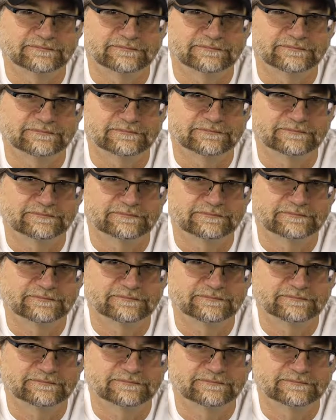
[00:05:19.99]

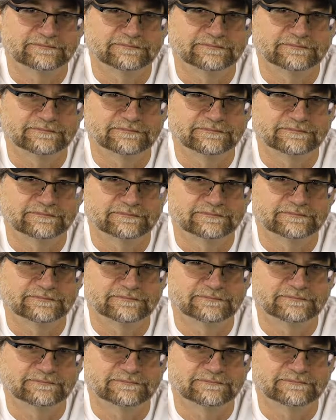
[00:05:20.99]

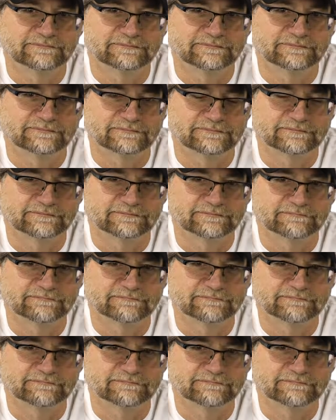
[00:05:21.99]
(not speaking)